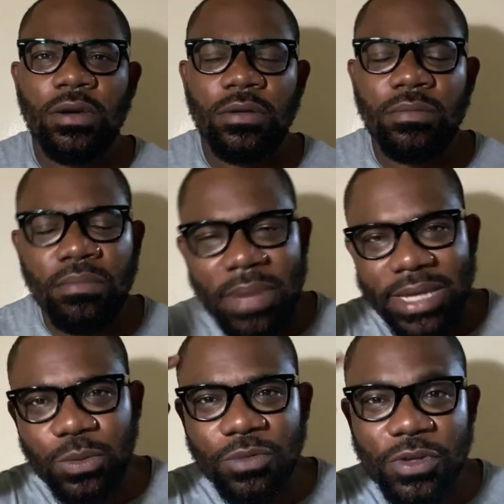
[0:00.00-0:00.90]

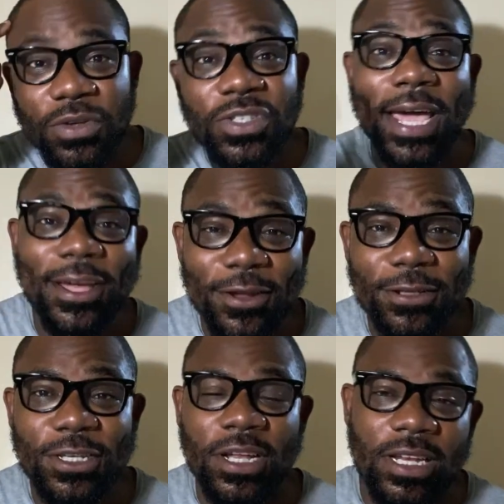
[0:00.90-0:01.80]
mess with you
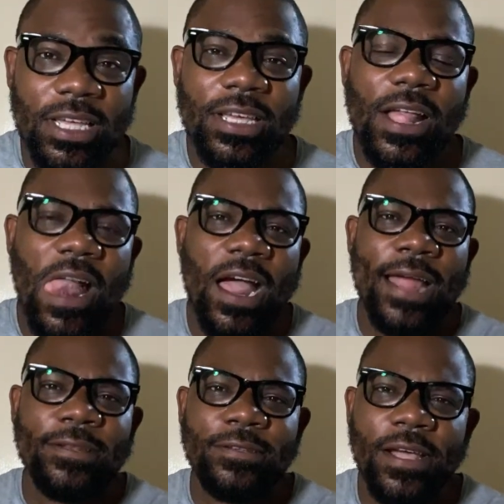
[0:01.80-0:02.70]
psychologically.
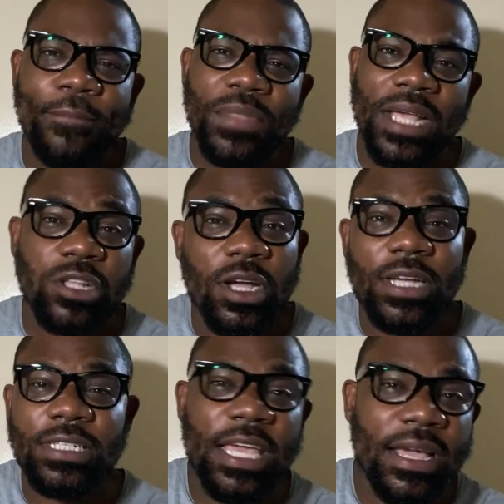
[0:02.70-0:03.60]
And as long
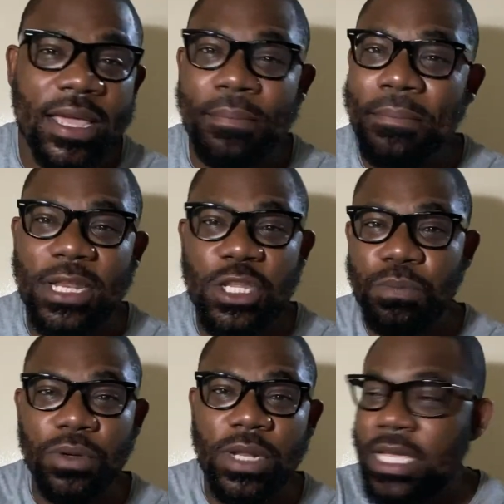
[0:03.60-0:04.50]
as they can
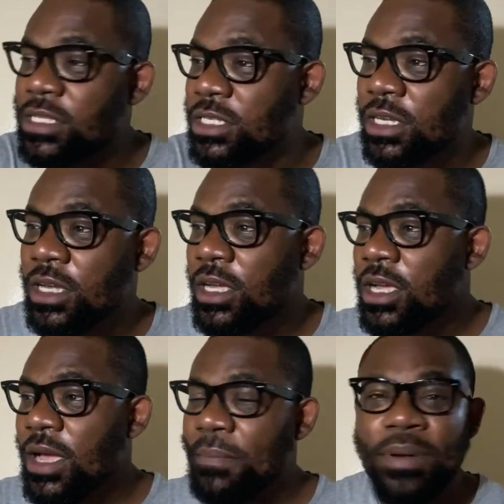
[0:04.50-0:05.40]
manipulate,
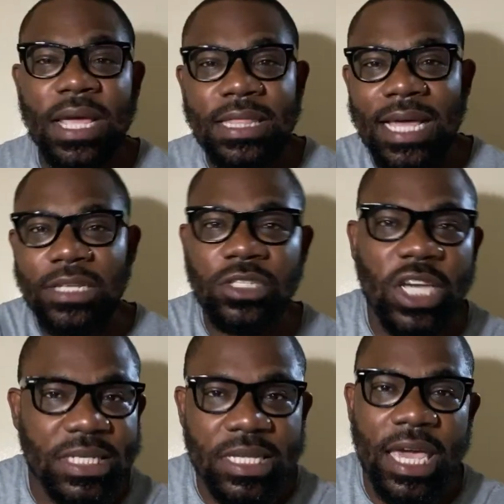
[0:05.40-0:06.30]
play
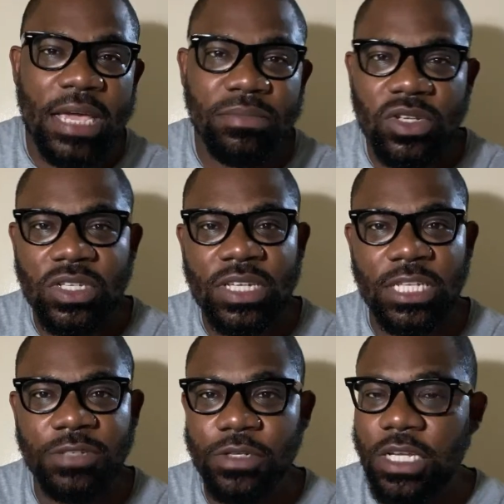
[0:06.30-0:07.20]
that chess game
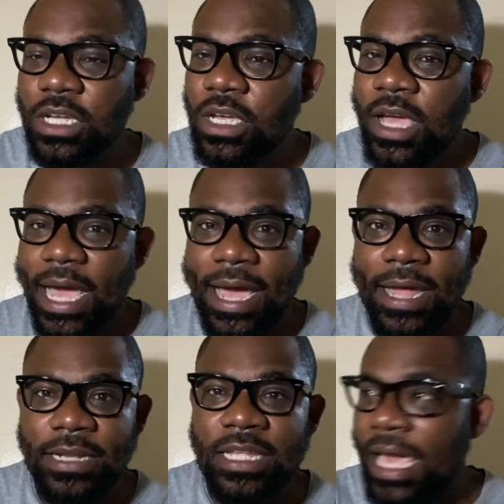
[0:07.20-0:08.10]
successfully
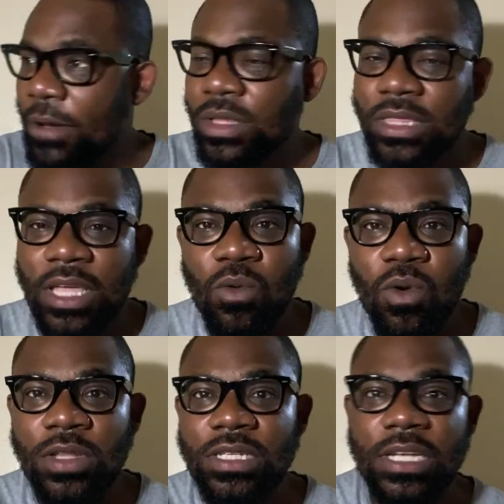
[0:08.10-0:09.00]
and get what they
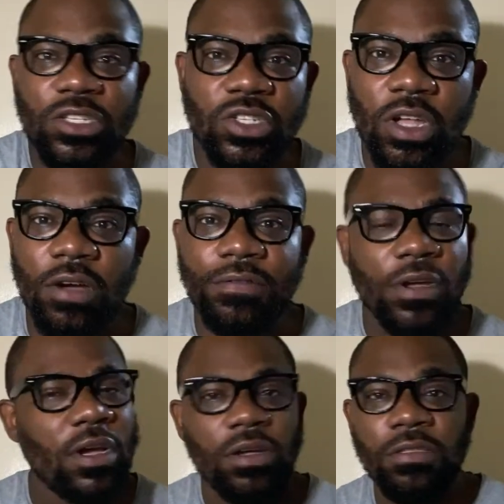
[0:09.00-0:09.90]
want and stuff,
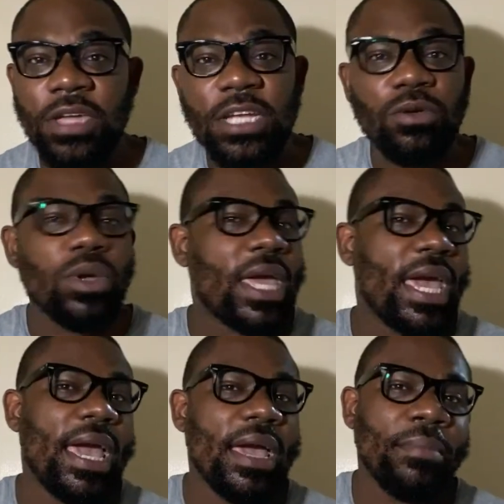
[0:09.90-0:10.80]
they don't
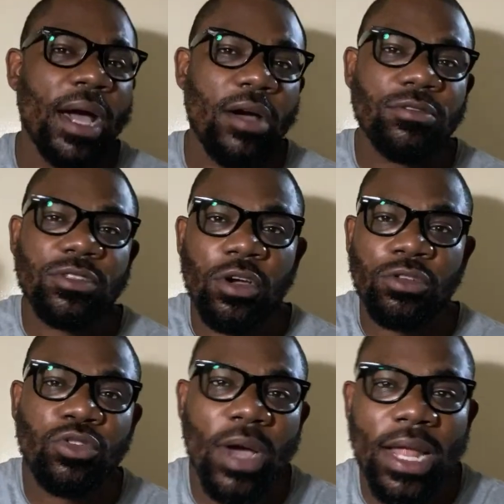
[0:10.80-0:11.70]
care about
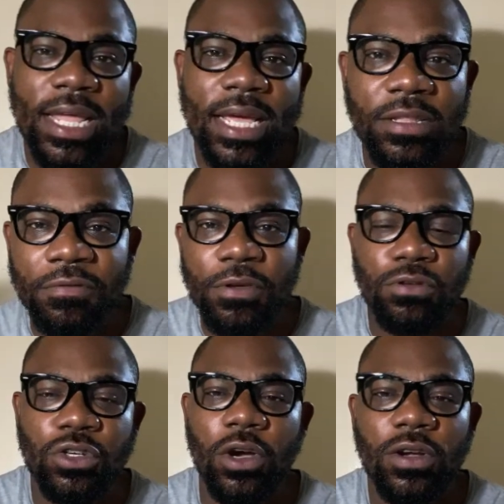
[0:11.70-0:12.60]
Ojuale, the
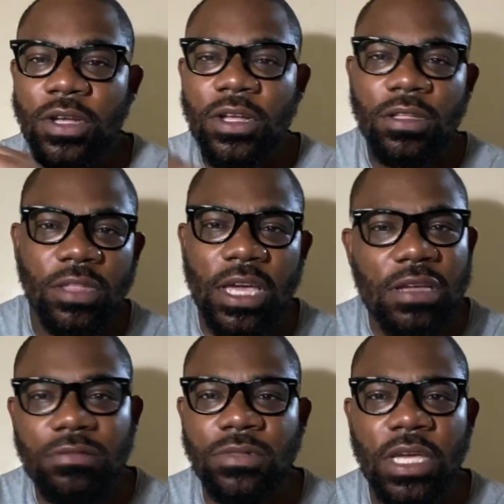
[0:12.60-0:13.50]
future.
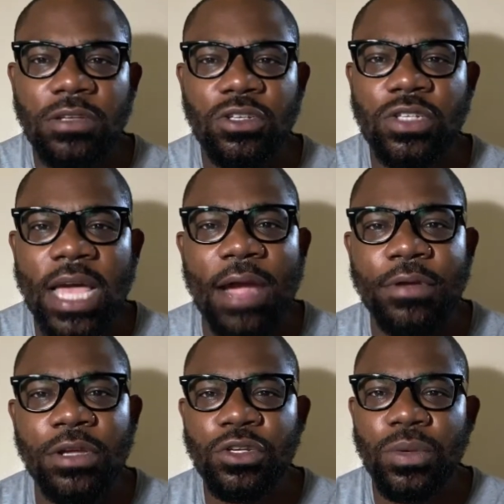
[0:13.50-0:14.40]
They just carry
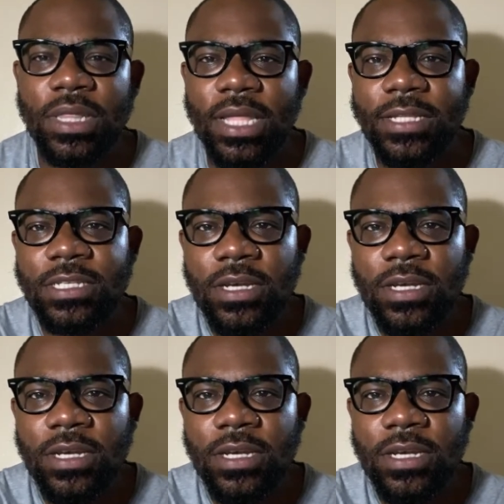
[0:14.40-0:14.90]
on doing that.